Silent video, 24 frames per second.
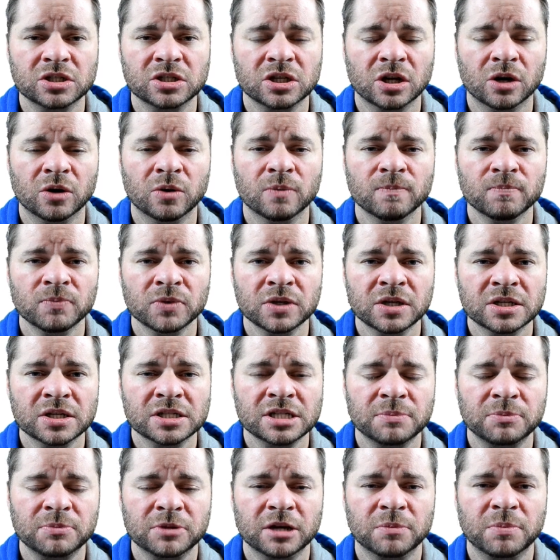so
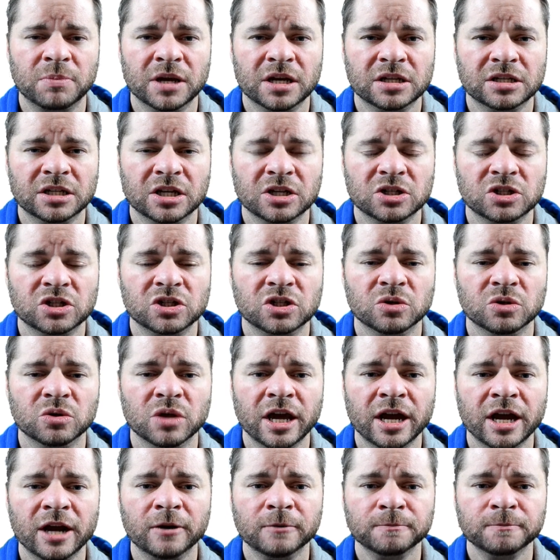something to pay attention to
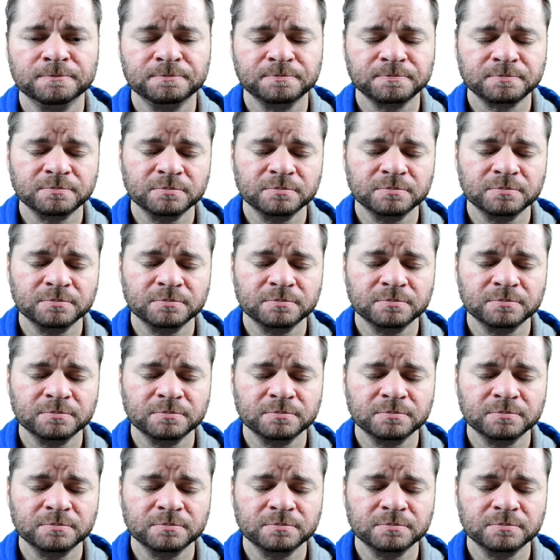there.